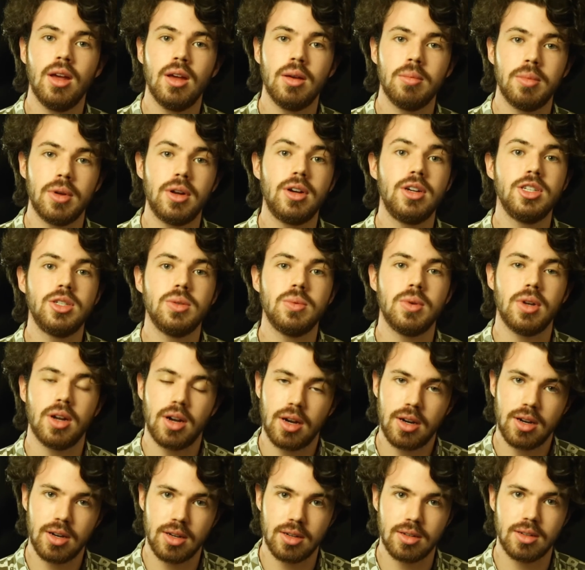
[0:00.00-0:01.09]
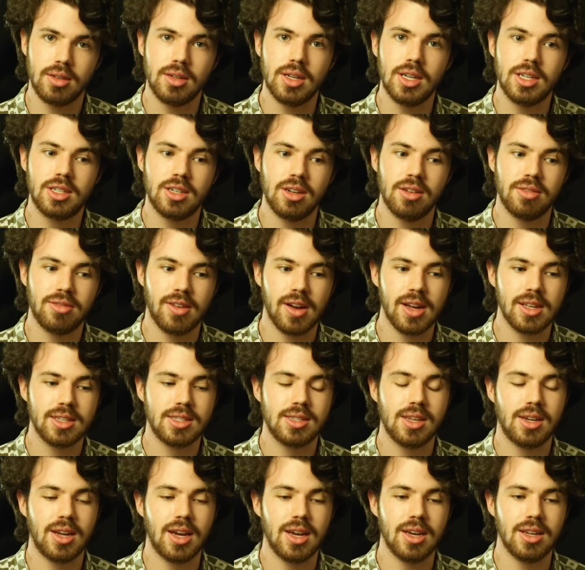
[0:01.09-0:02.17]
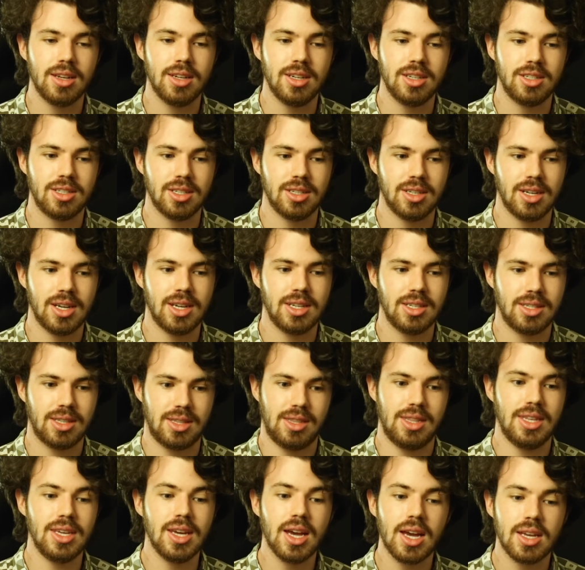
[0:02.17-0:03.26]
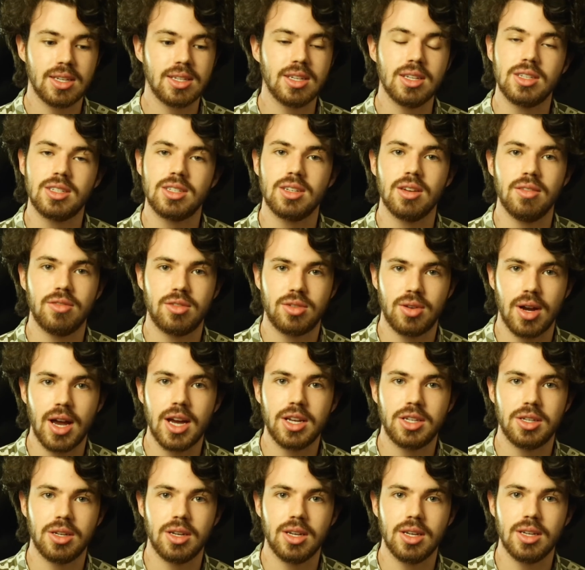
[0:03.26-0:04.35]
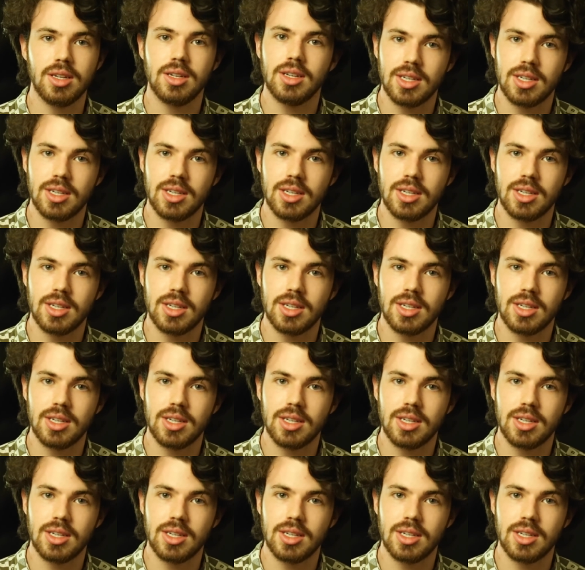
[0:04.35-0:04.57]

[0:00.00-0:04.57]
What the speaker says: but also in art, Nietzsche defines the Dionysian as the essence of tragedy,